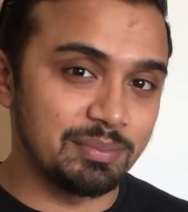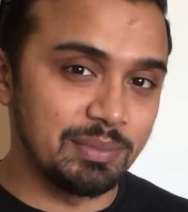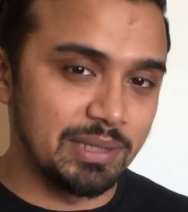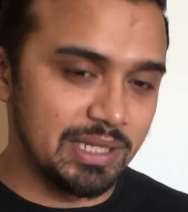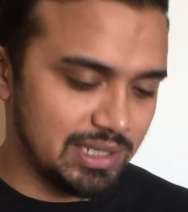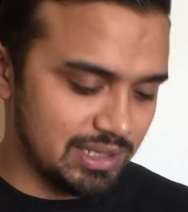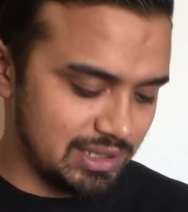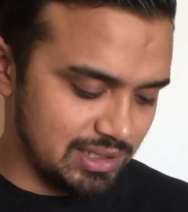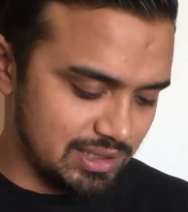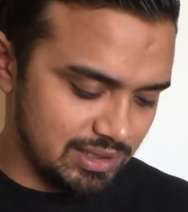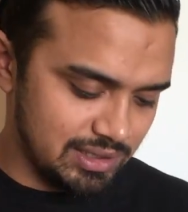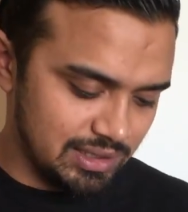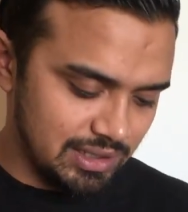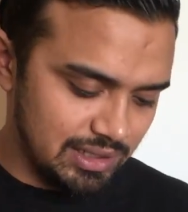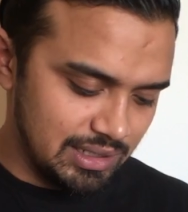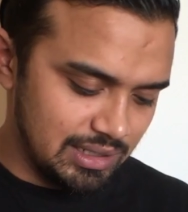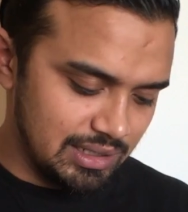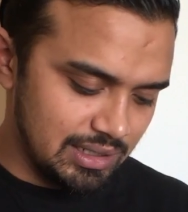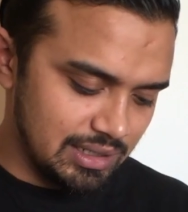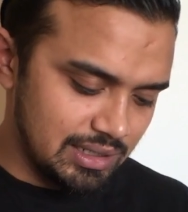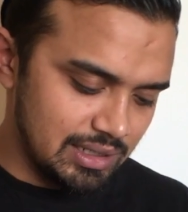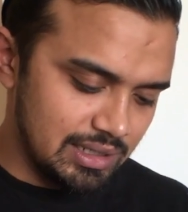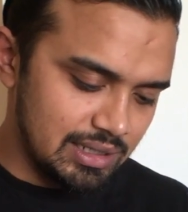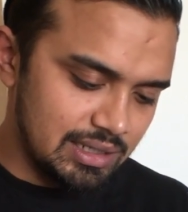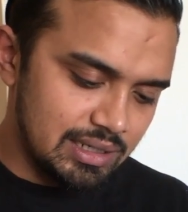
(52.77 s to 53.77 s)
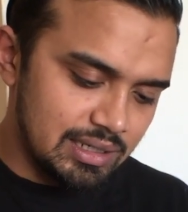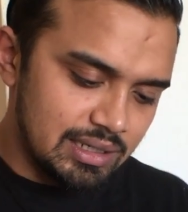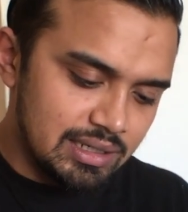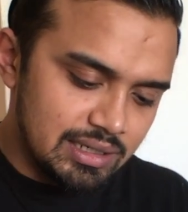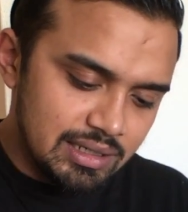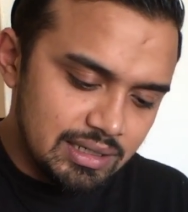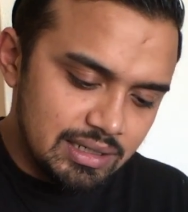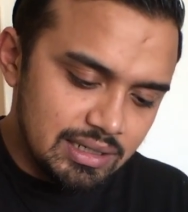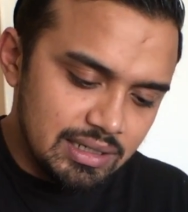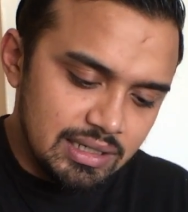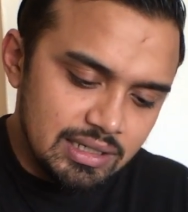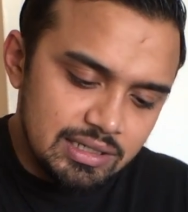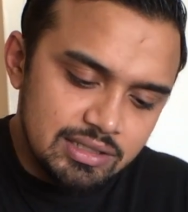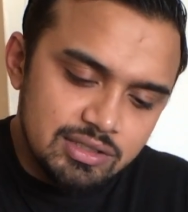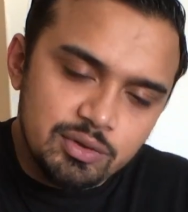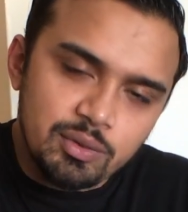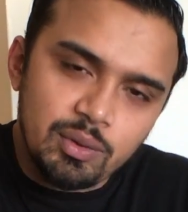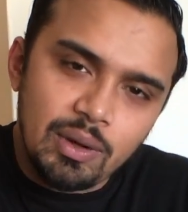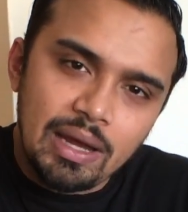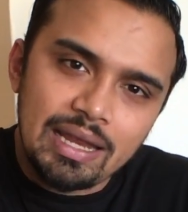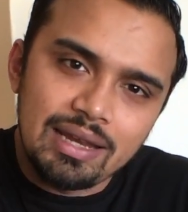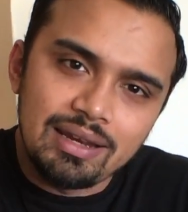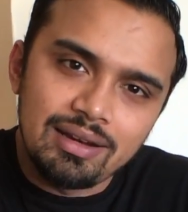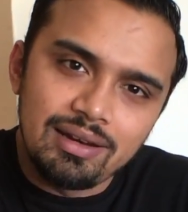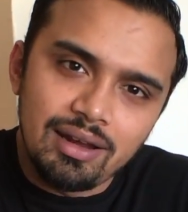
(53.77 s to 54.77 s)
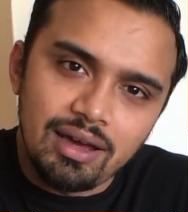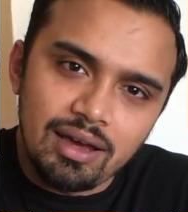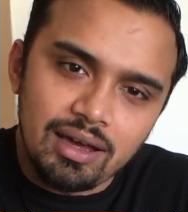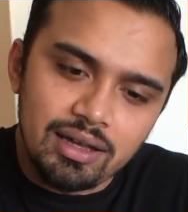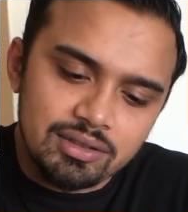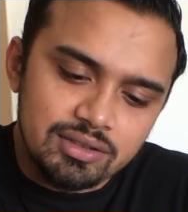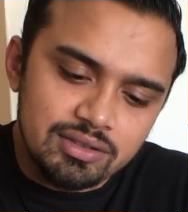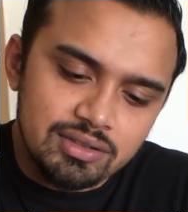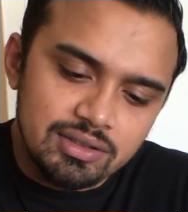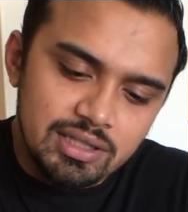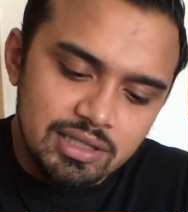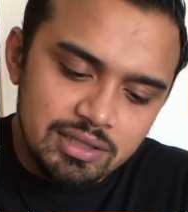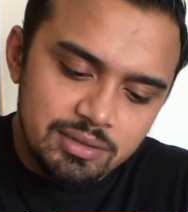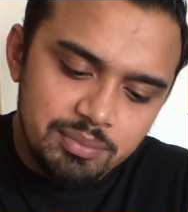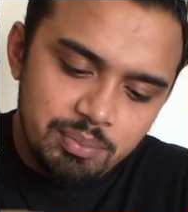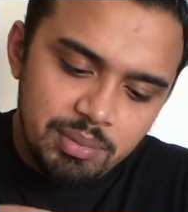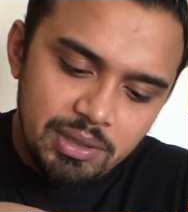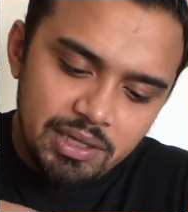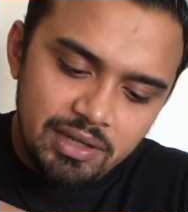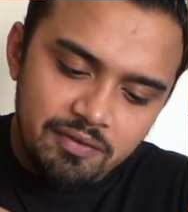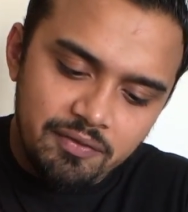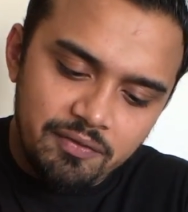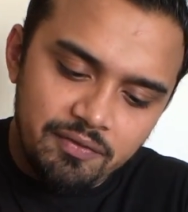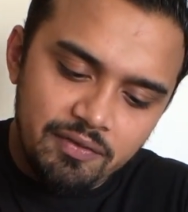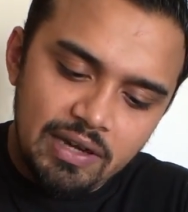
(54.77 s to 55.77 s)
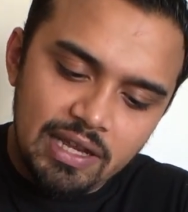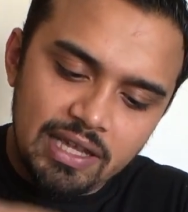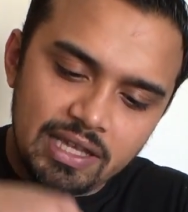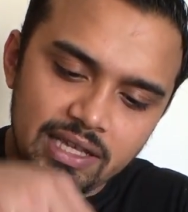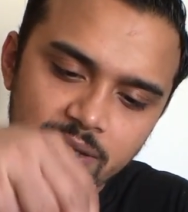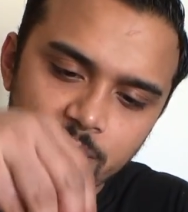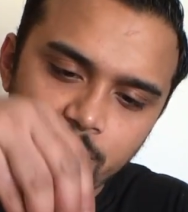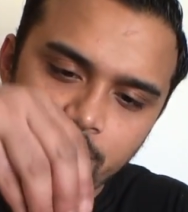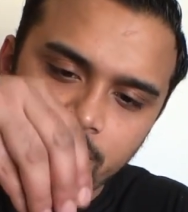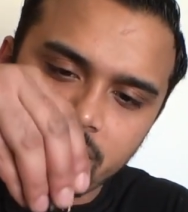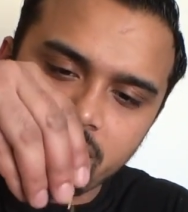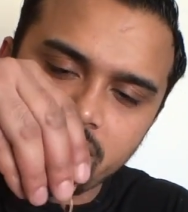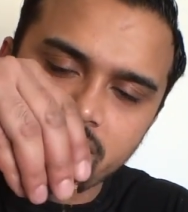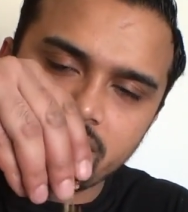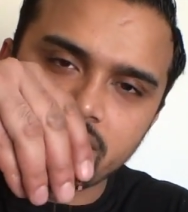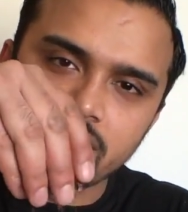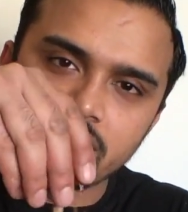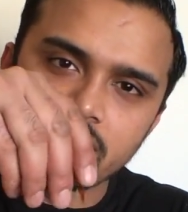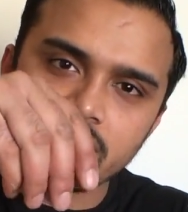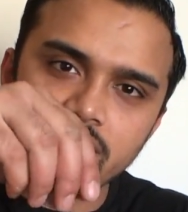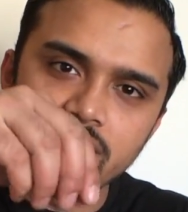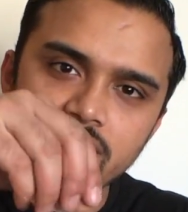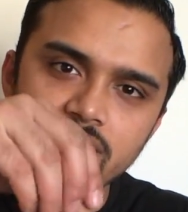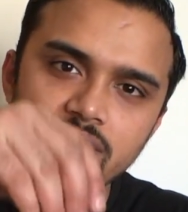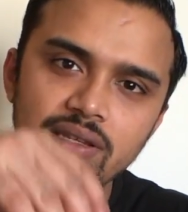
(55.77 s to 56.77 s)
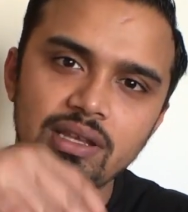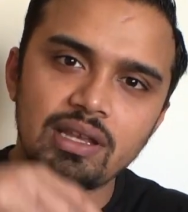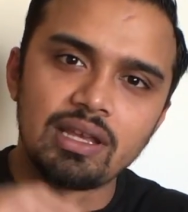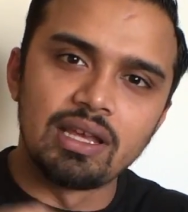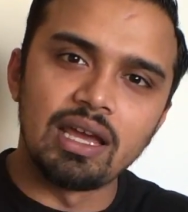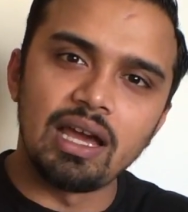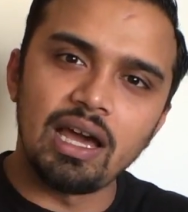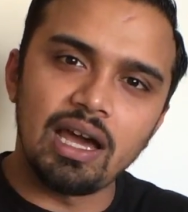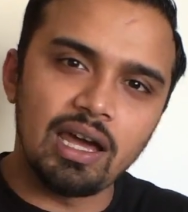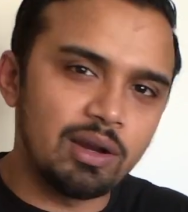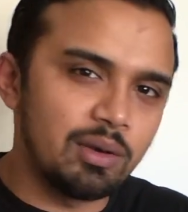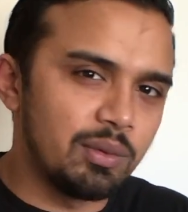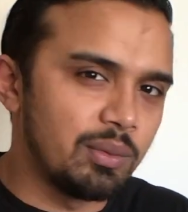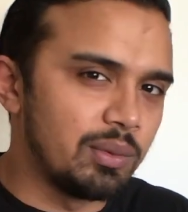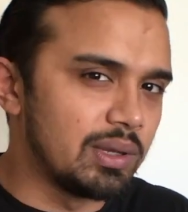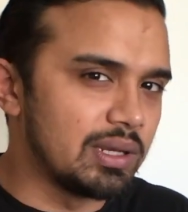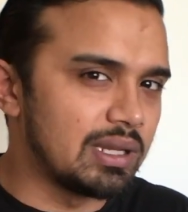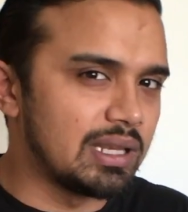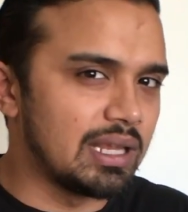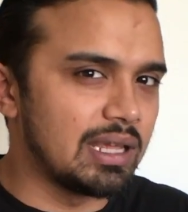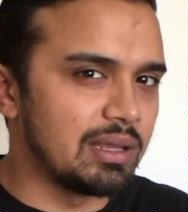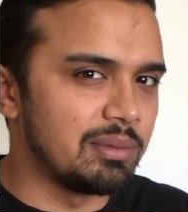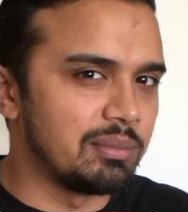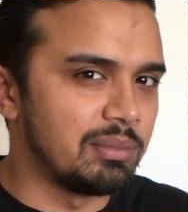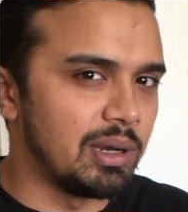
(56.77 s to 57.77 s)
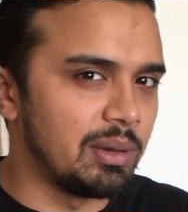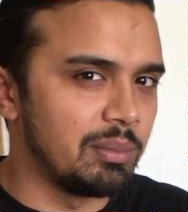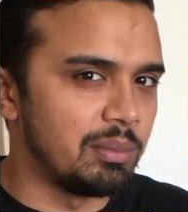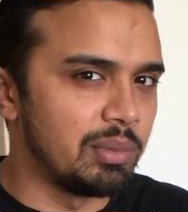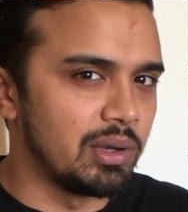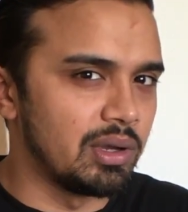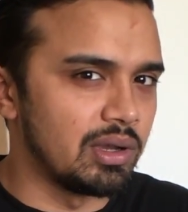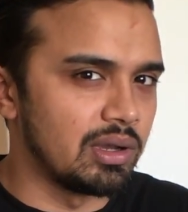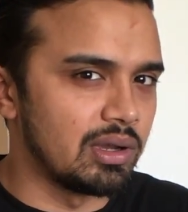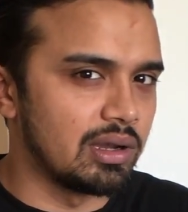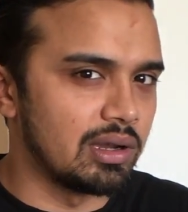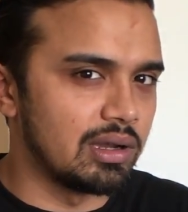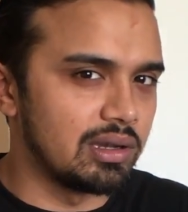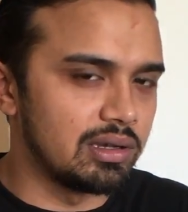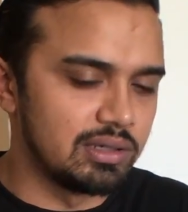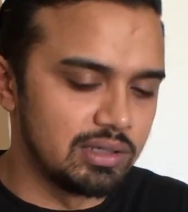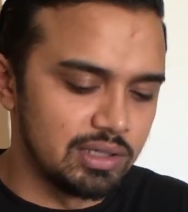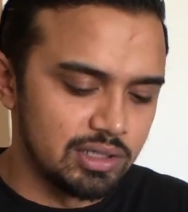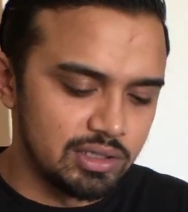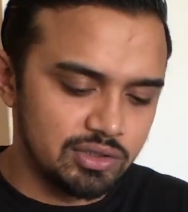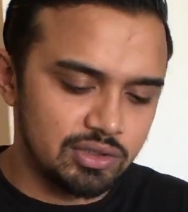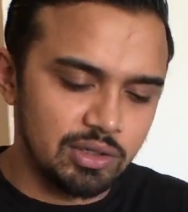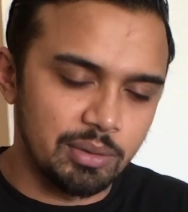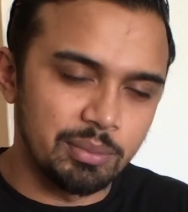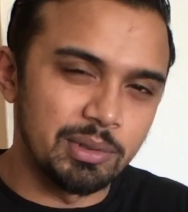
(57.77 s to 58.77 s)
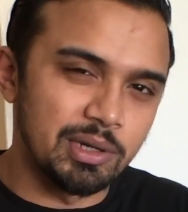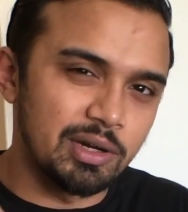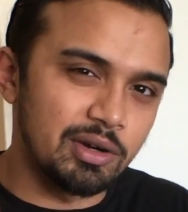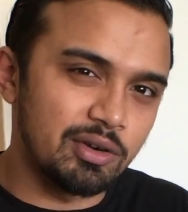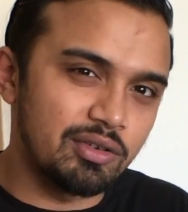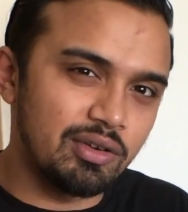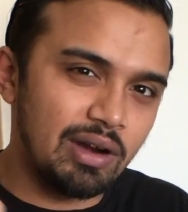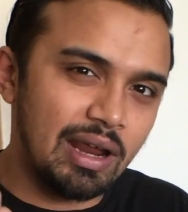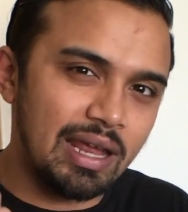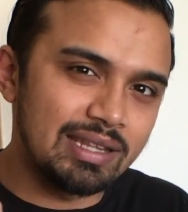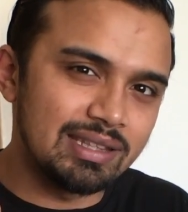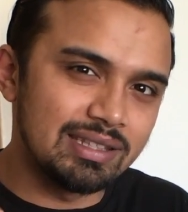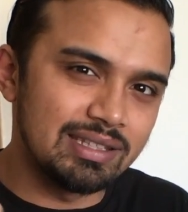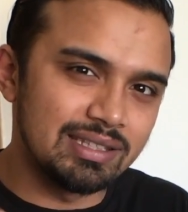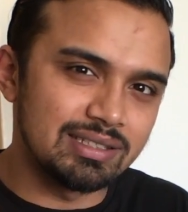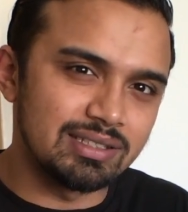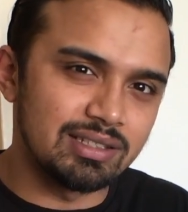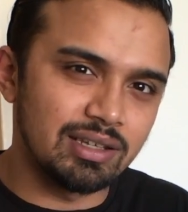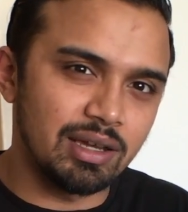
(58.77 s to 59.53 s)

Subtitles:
mix is quite large. There's big flaky pieces. I don't want that in my burger. So I'm going to grind this